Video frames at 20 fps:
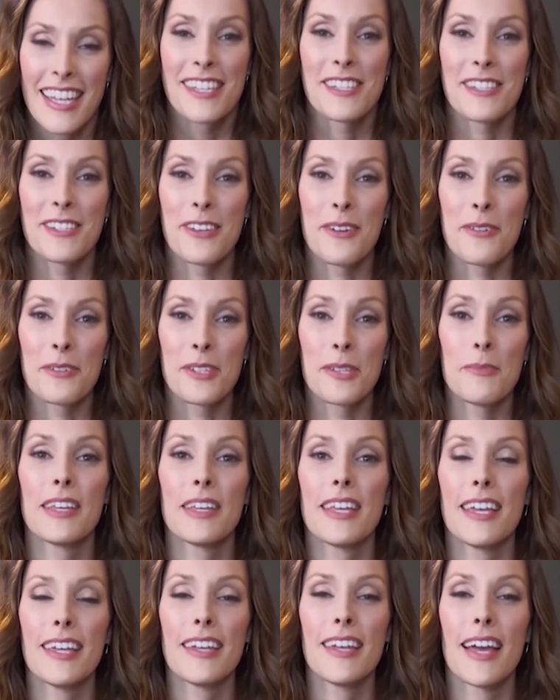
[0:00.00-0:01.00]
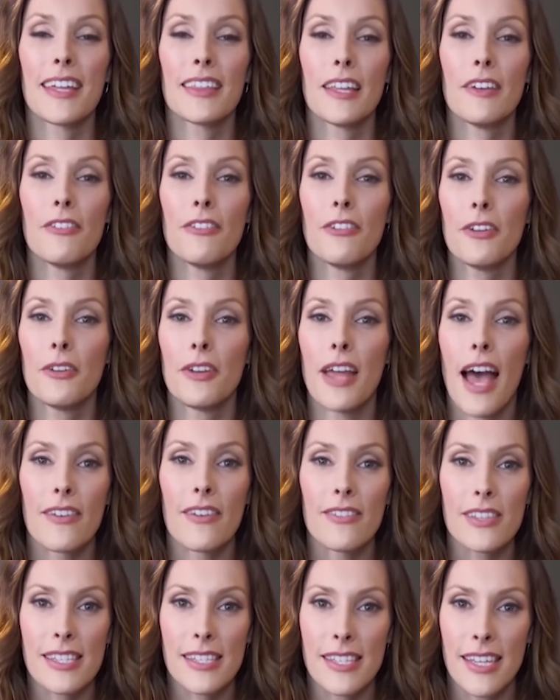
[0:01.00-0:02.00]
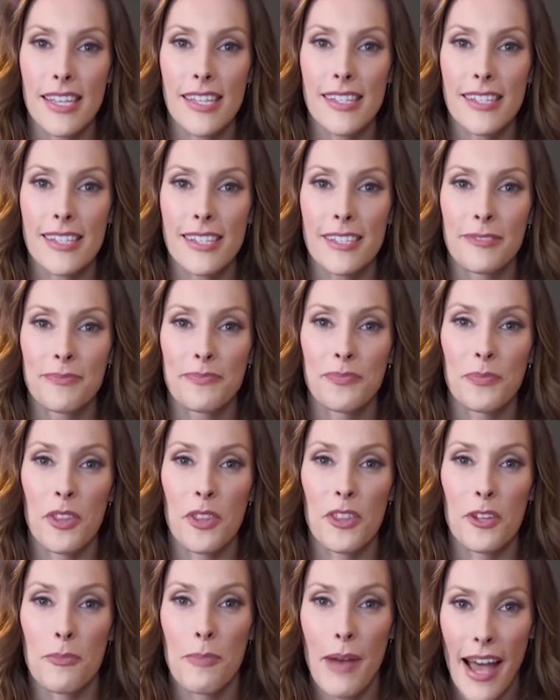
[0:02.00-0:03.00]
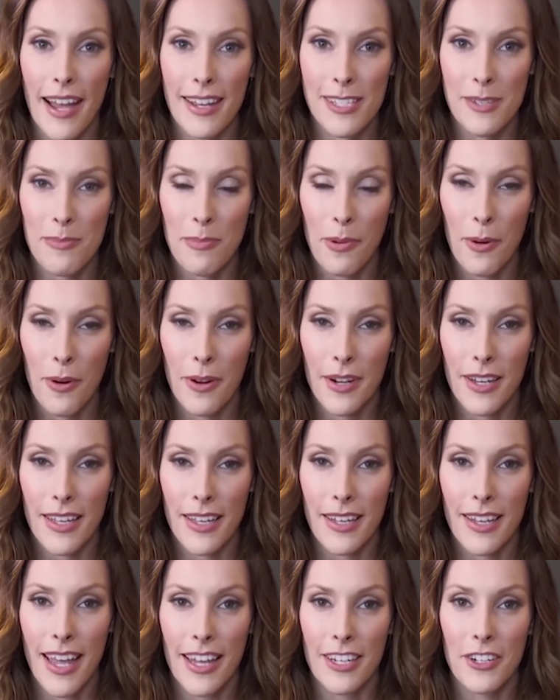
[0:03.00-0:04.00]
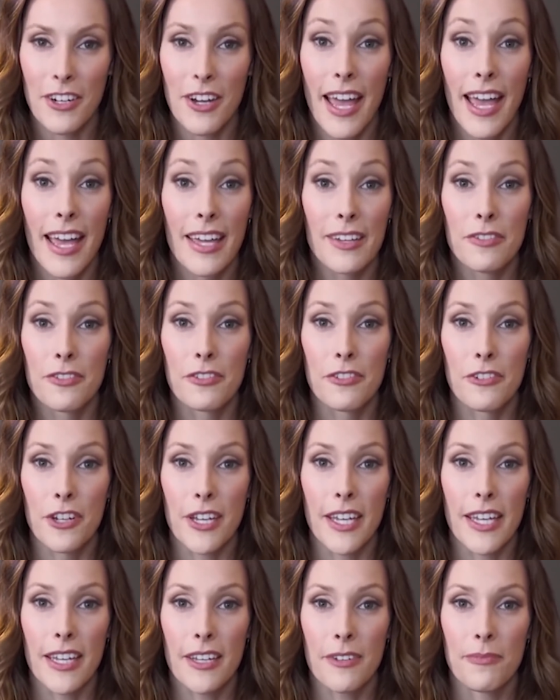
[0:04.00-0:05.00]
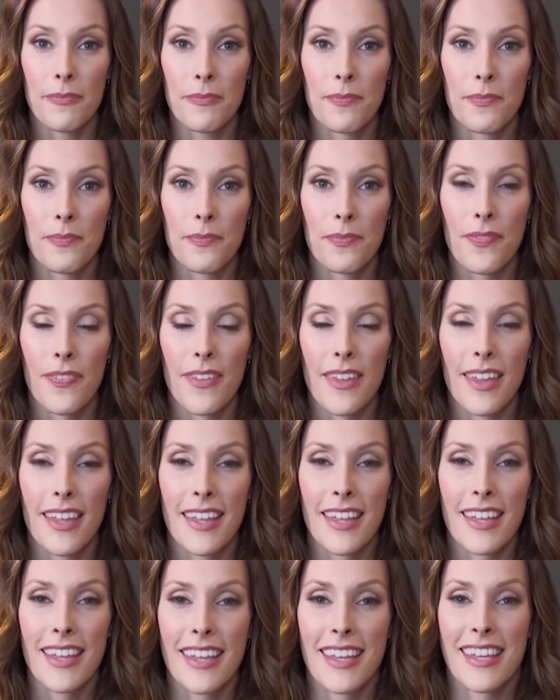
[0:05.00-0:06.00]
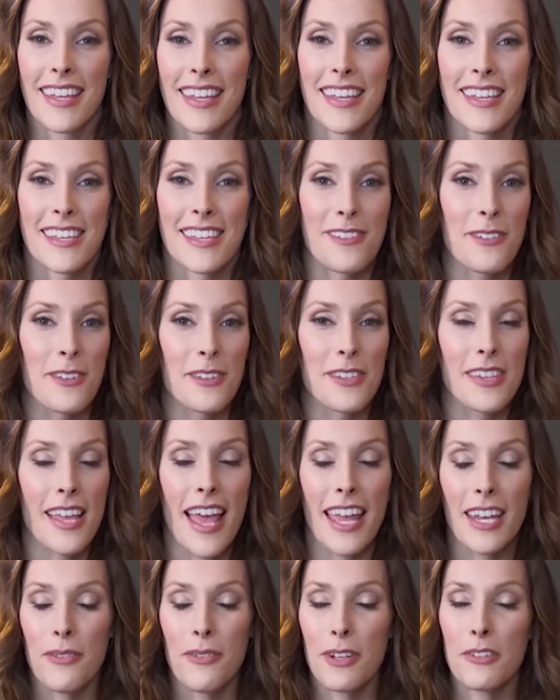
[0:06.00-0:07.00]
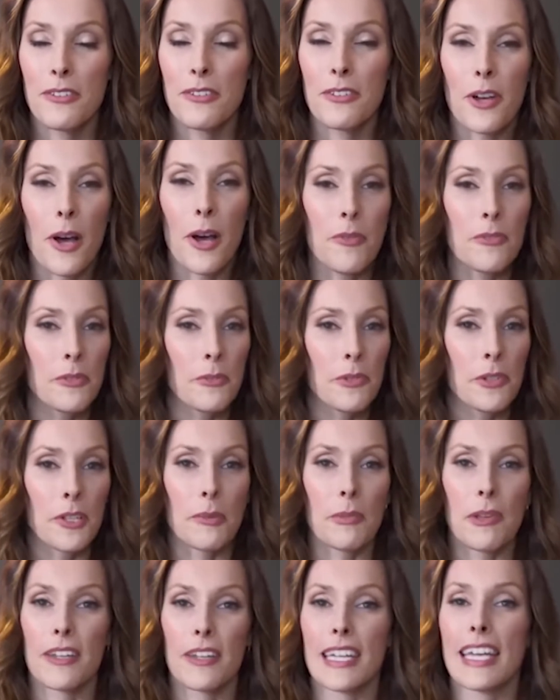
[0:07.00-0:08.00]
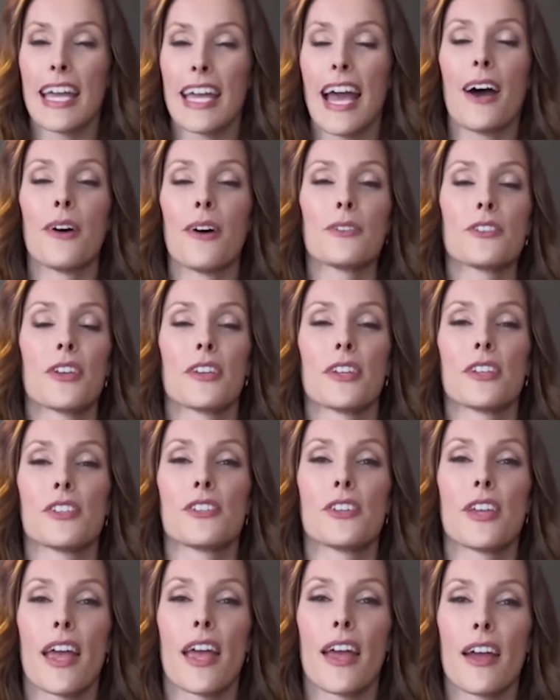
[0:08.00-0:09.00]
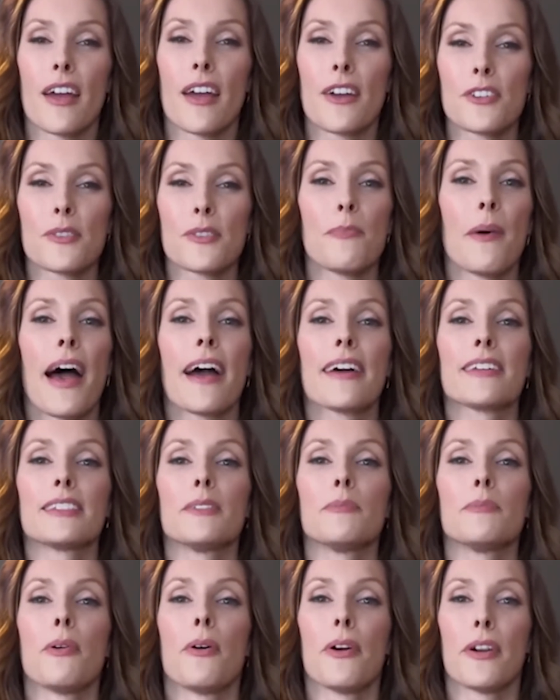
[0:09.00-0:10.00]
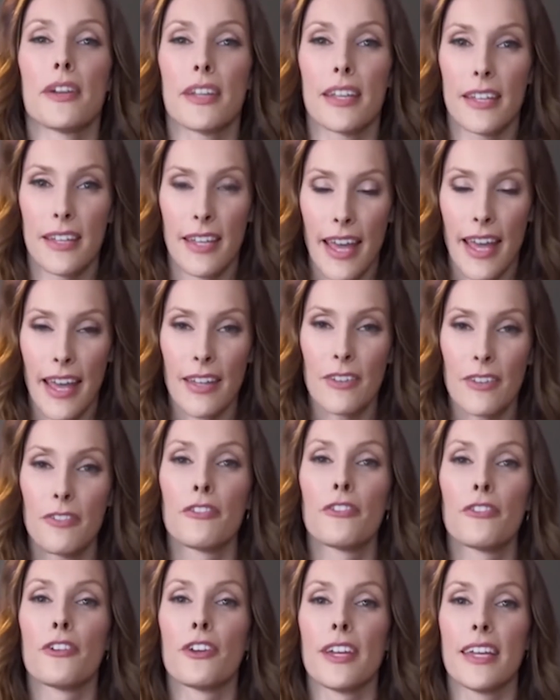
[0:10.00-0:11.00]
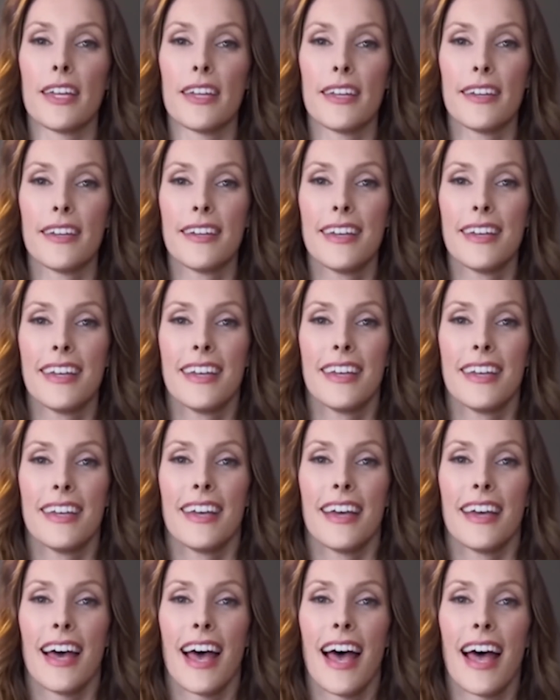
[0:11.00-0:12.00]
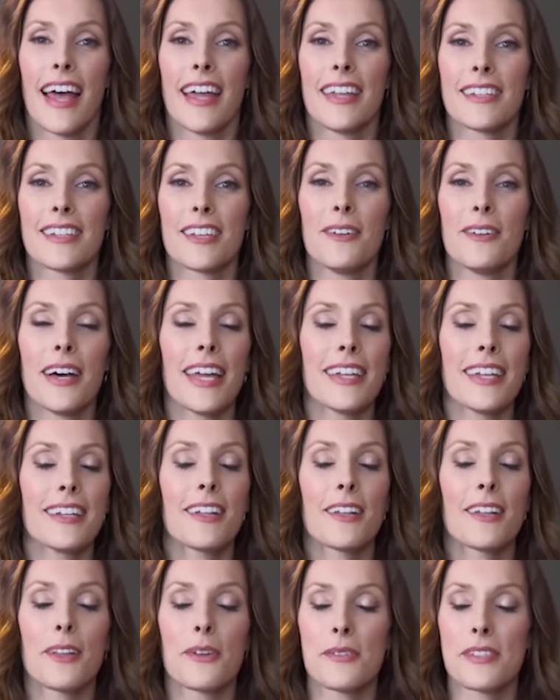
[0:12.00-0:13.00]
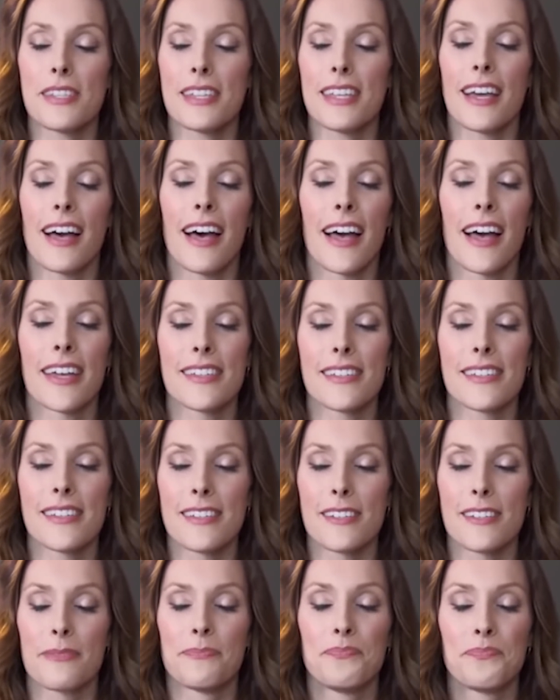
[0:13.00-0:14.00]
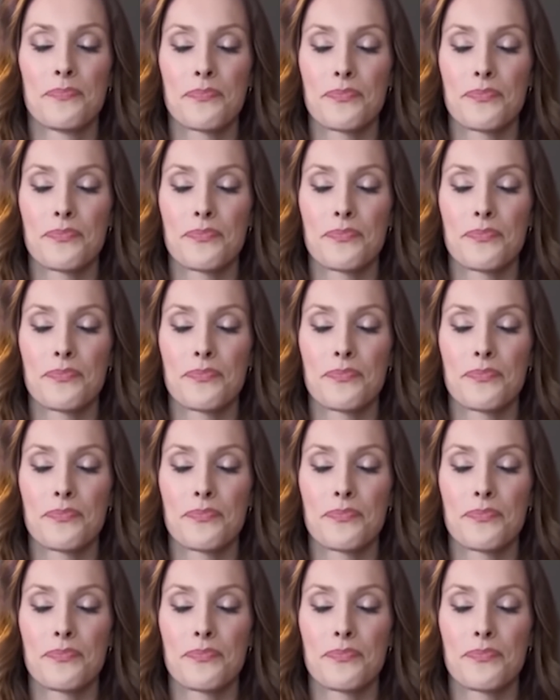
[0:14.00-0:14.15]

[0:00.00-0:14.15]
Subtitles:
So to begin, I'd love for you to have a seat with your back supported and your head free. So just anywhere you feel comfortable. You could be on a couch, on a chair, just back supported, head free. And go ahead and close the eyes.